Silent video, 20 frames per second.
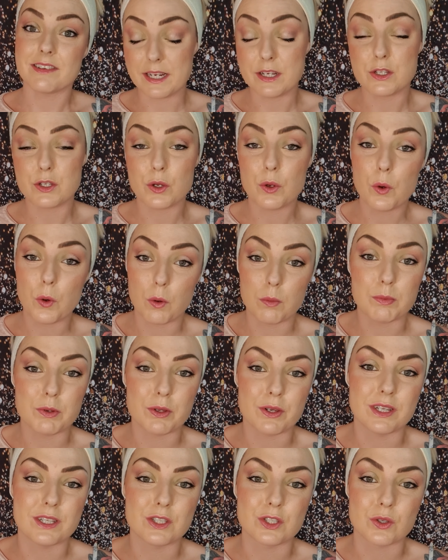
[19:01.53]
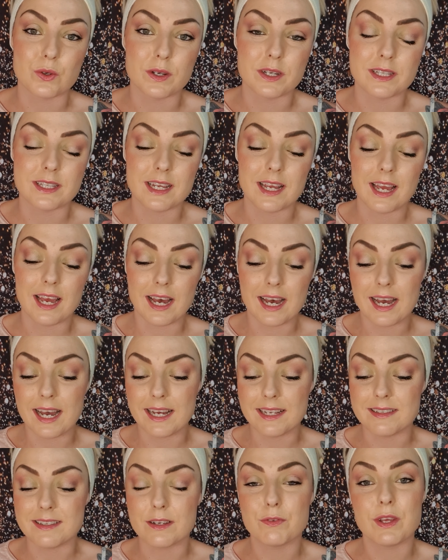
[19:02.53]
I do hope you enjoyed it,
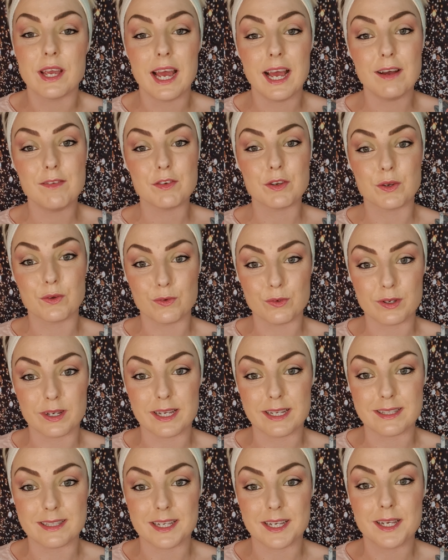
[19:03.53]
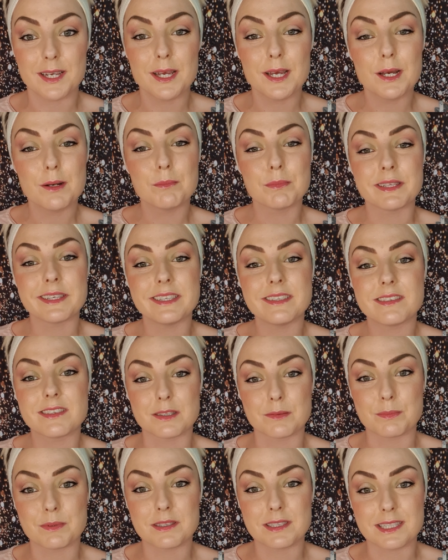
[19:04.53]
and if you haven't already, please
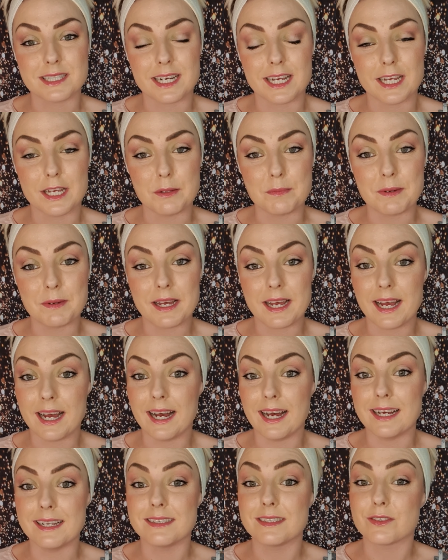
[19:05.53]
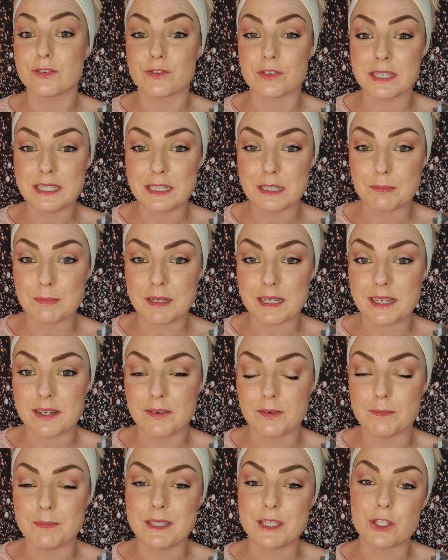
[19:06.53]
subscribe and ring the
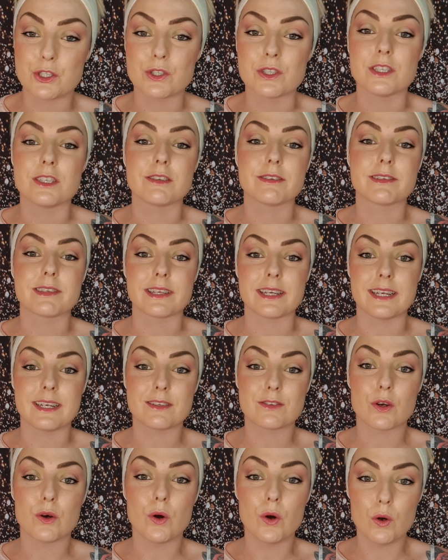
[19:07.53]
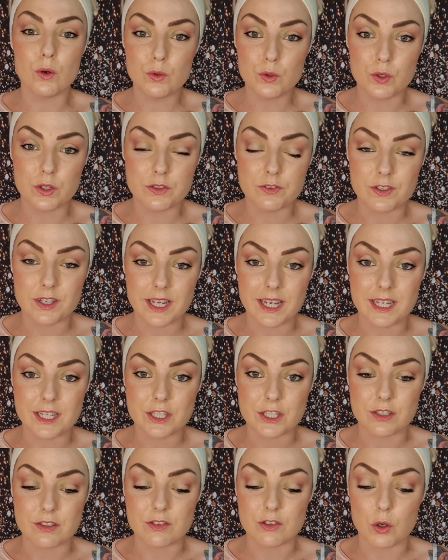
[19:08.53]
bell. Make sure you select all
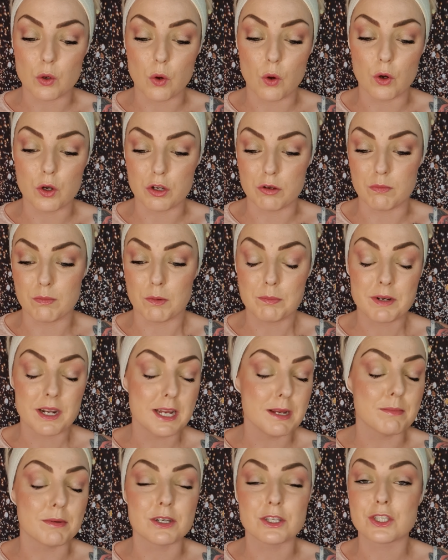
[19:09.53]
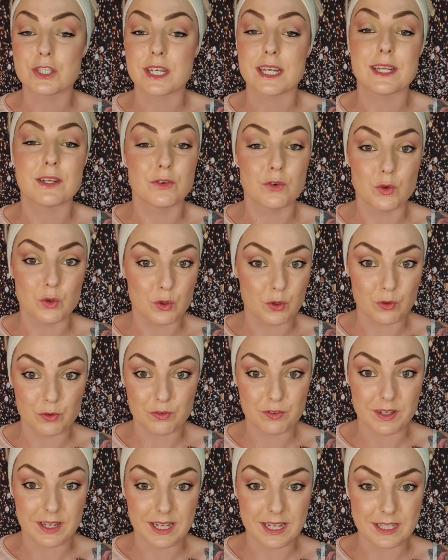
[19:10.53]
notifications or you will pretty much get no
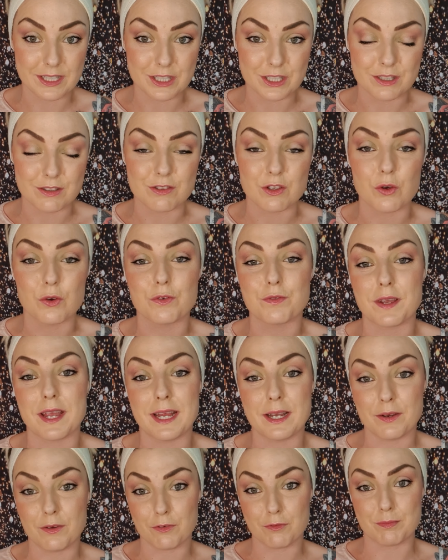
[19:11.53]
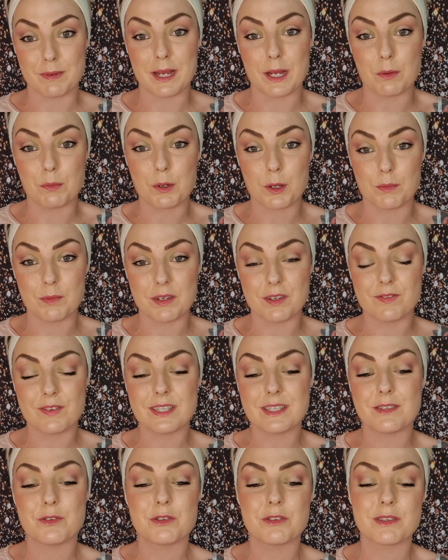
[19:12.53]
notifications of any of my upcoming
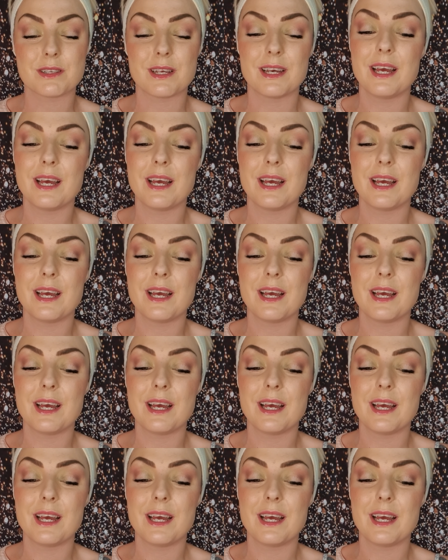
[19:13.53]
videos.